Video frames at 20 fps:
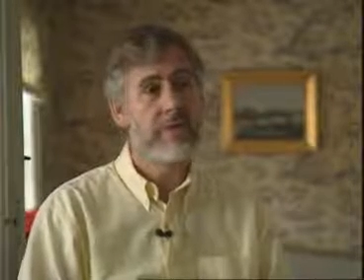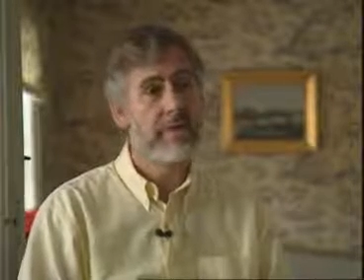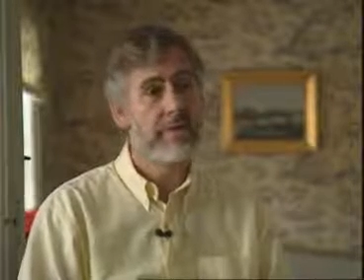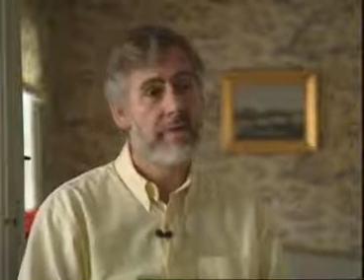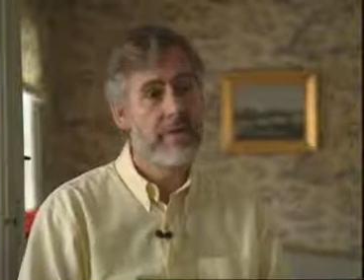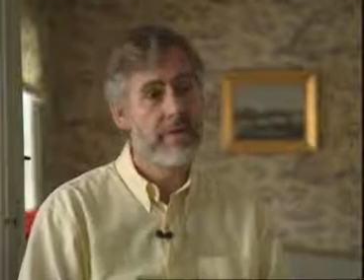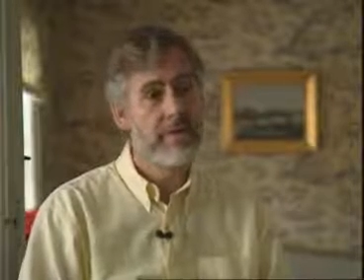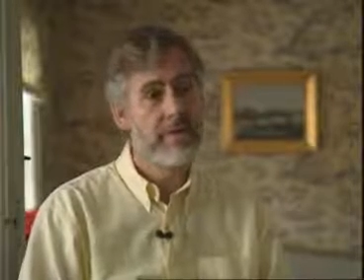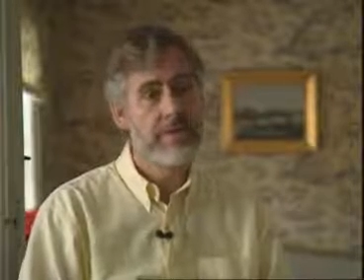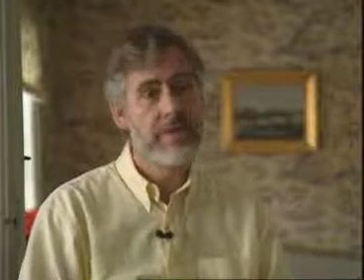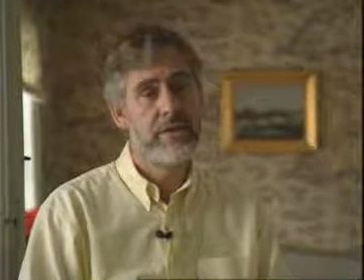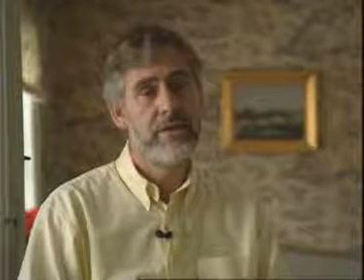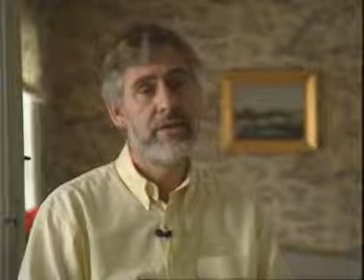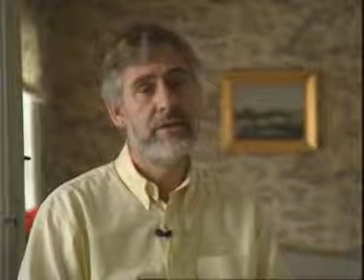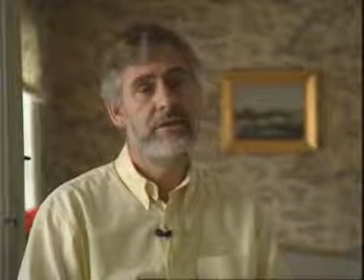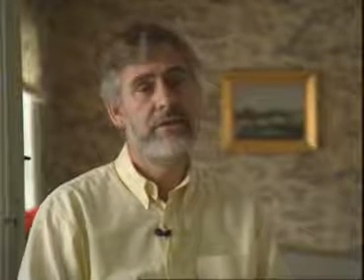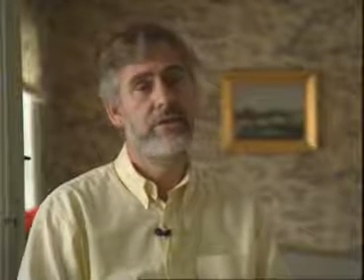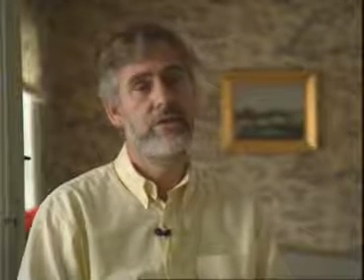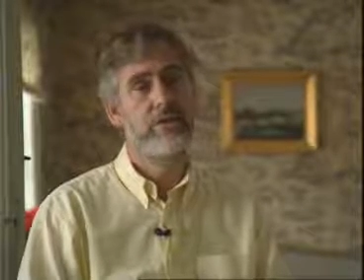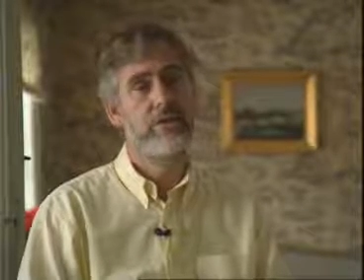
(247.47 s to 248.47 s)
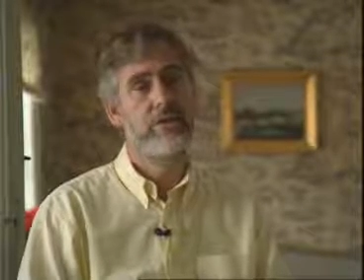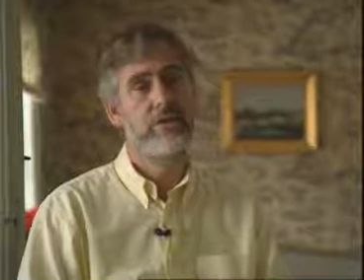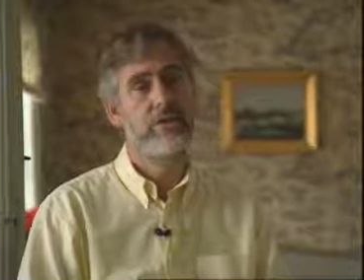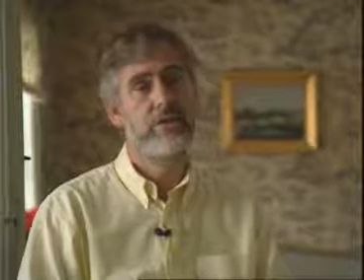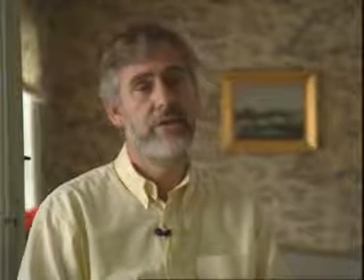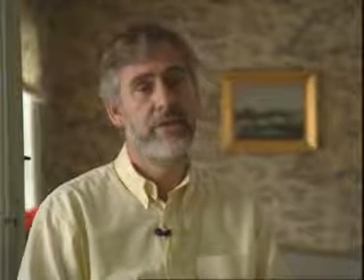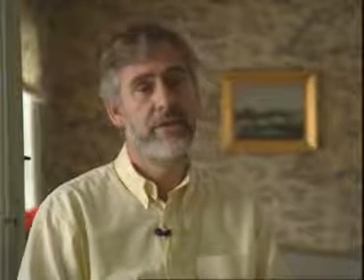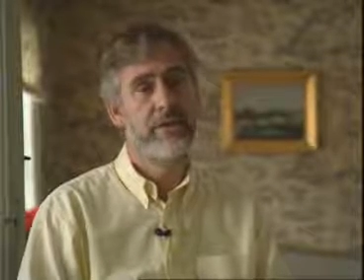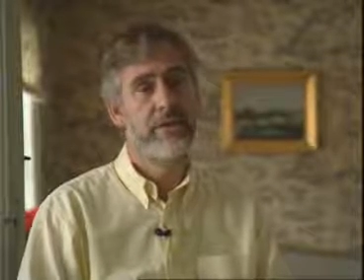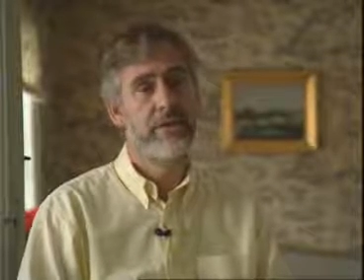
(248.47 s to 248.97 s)
Very serious
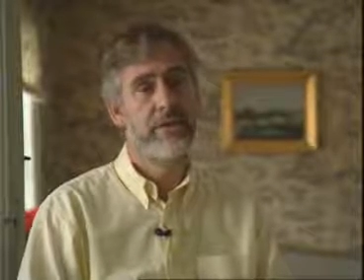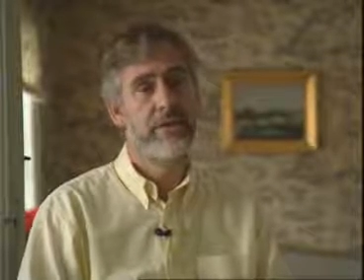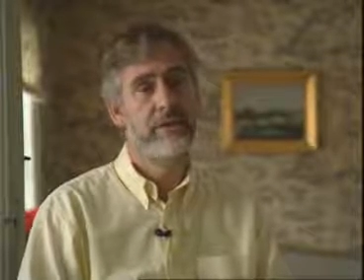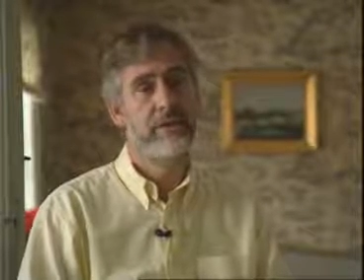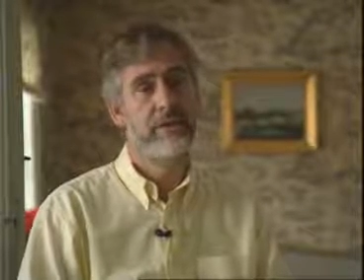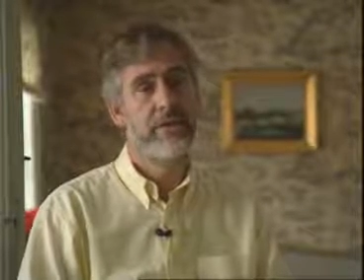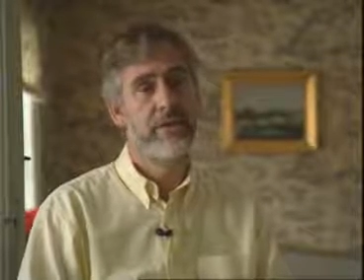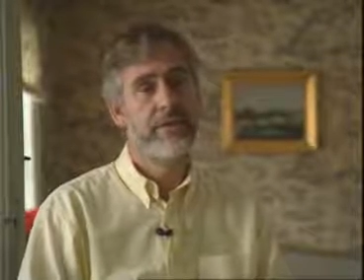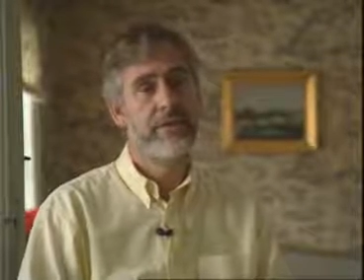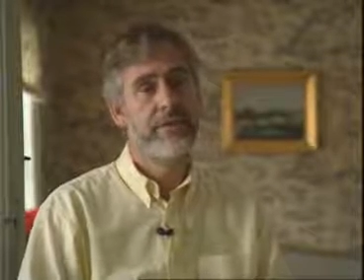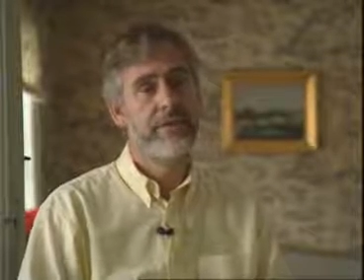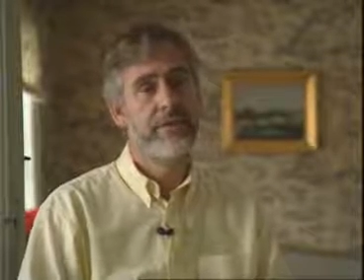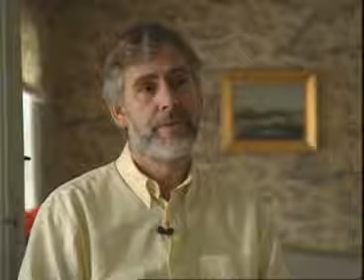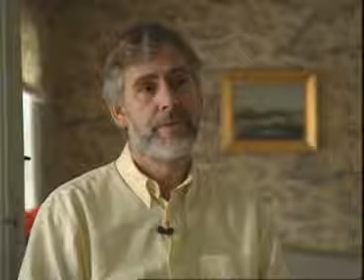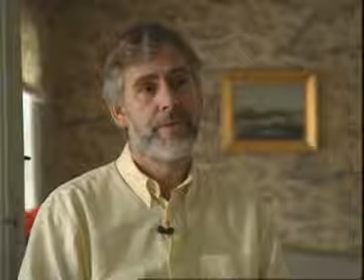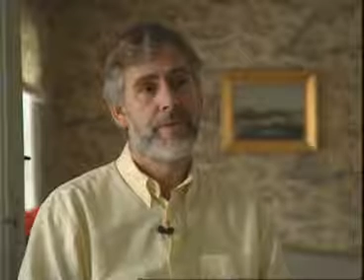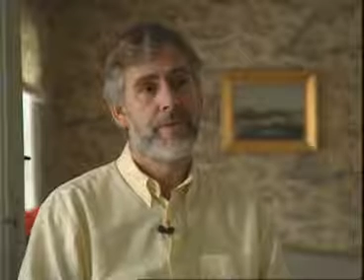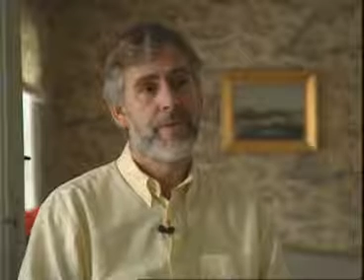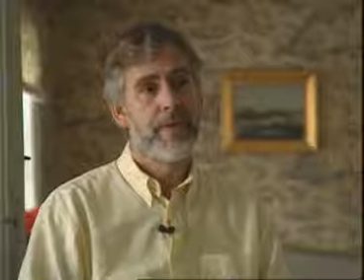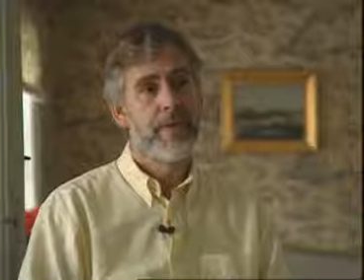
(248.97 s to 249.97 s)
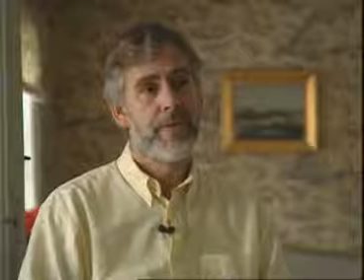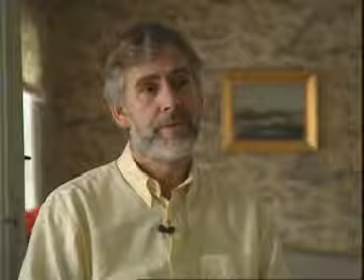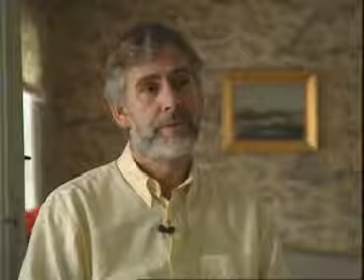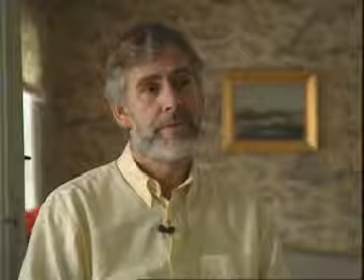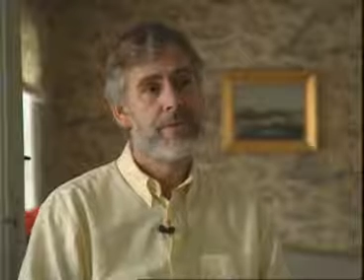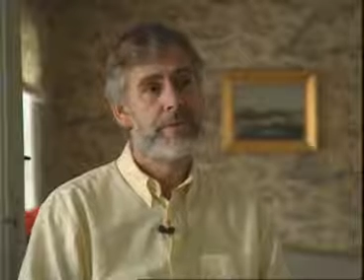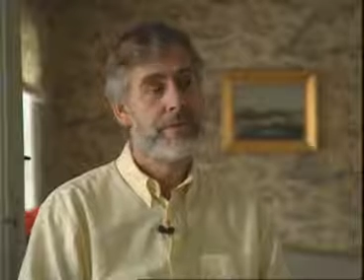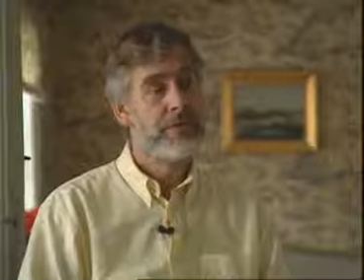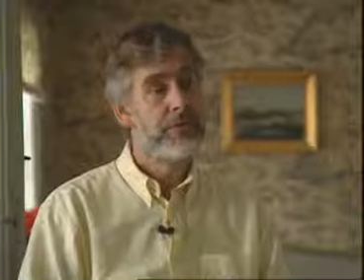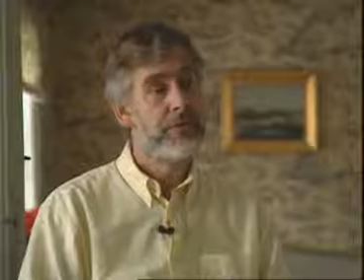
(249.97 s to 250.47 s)
thoughts like that. And people had